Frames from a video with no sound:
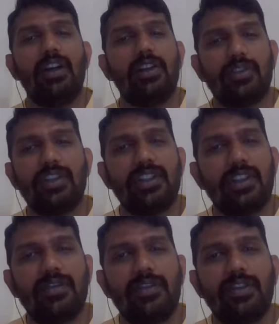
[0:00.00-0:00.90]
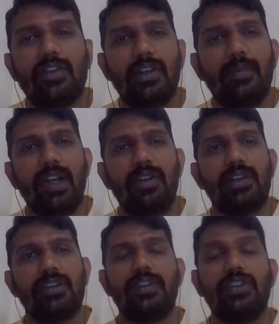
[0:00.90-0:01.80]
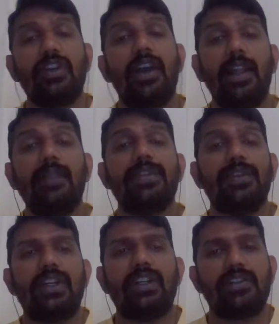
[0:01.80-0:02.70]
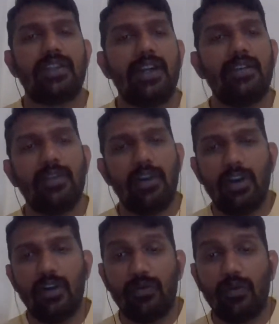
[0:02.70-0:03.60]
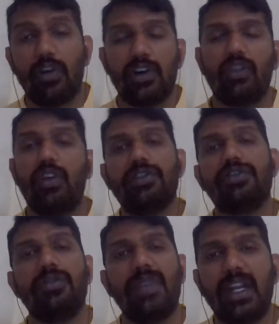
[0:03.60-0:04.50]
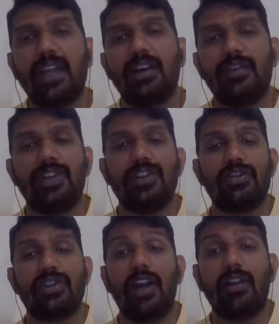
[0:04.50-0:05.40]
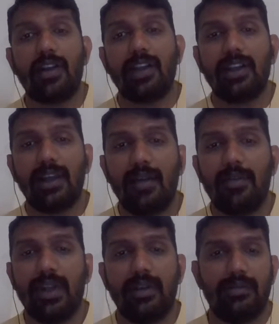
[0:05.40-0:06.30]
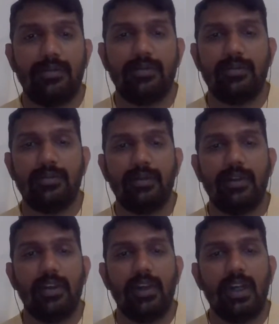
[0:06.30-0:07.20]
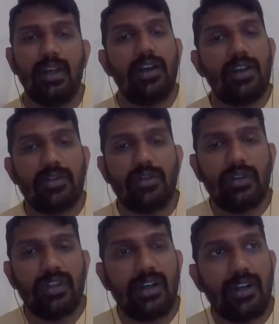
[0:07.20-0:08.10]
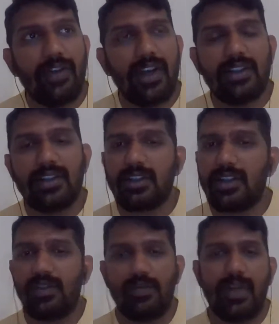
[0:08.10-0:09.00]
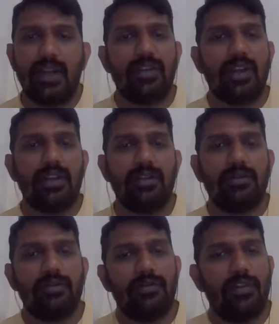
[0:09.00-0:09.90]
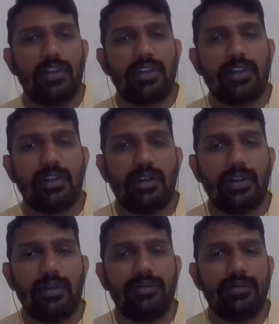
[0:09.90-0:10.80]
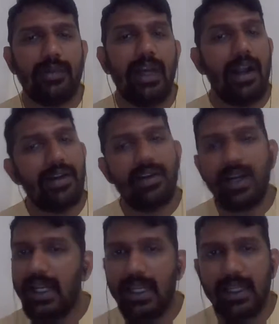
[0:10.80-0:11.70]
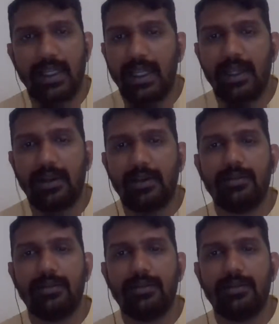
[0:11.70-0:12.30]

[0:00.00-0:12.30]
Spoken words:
So these are the few metrics which helps you understand what calls should be taken once you start running the campaign. So the defined success metric was 100 link click,